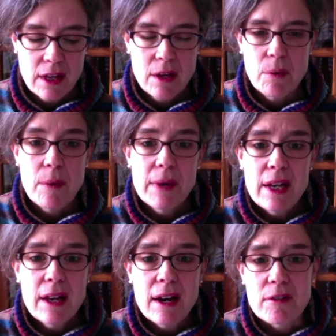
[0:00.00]
When we
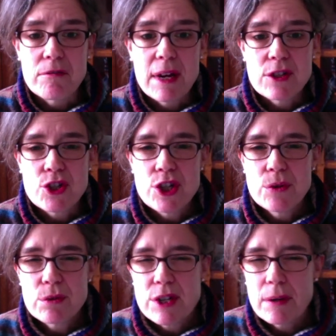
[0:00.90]
love, we are
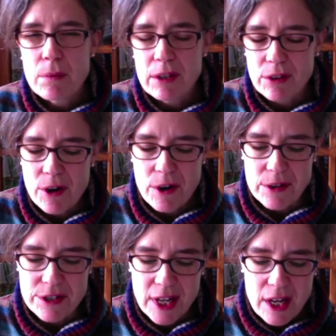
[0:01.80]
tuned in with
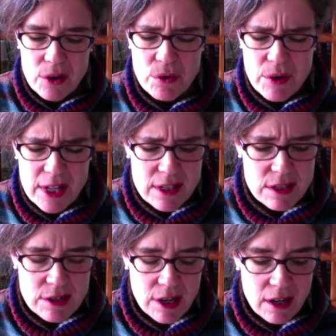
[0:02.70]
God, who
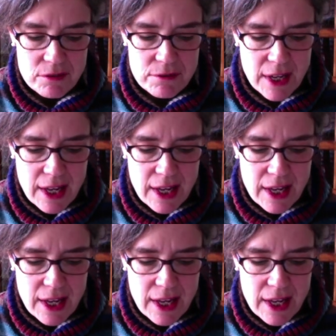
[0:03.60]
is love.